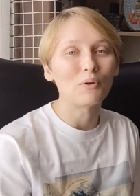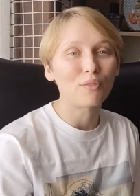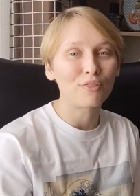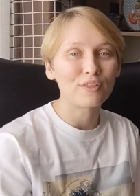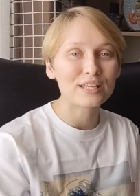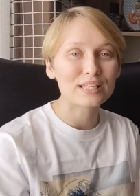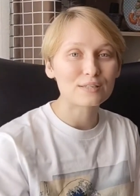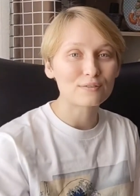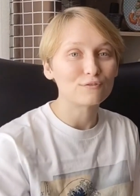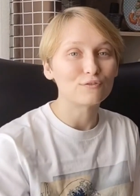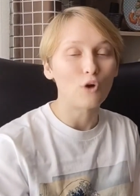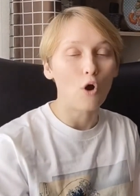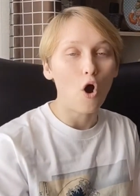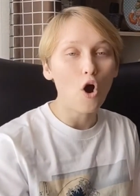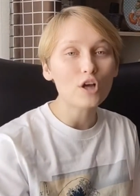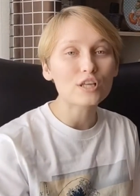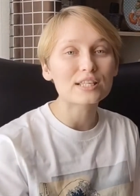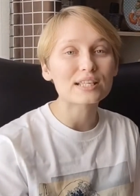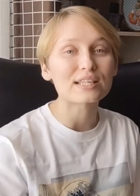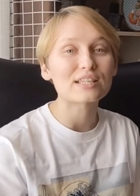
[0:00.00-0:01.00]
This
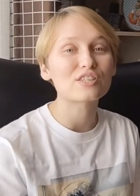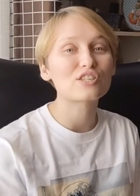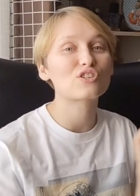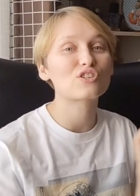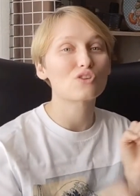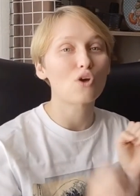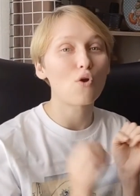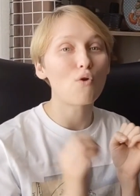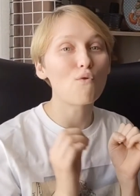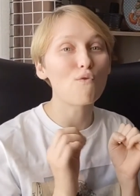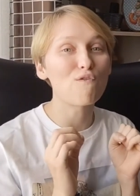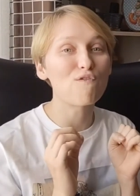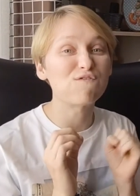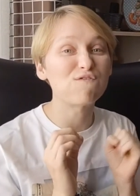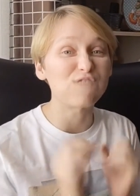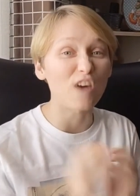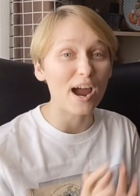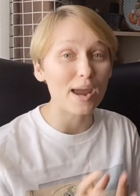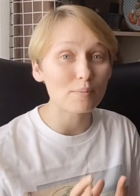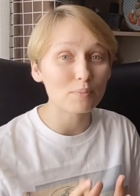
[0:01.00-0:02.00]
fox is so
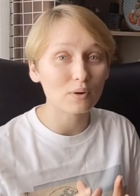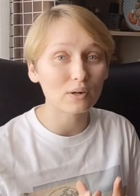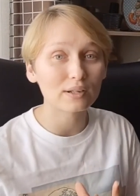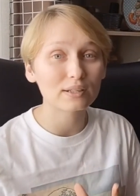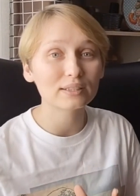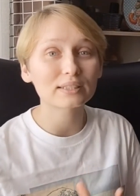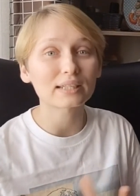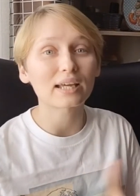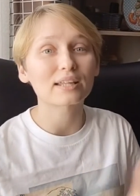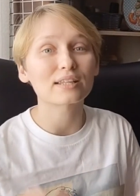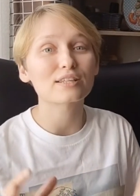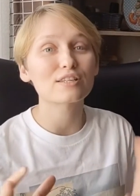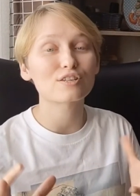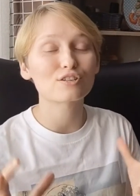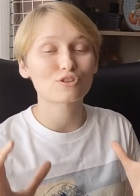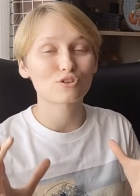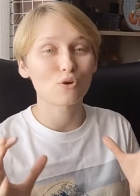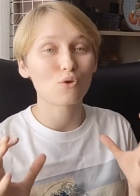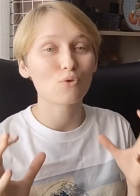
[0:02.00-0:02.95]
vibrant and so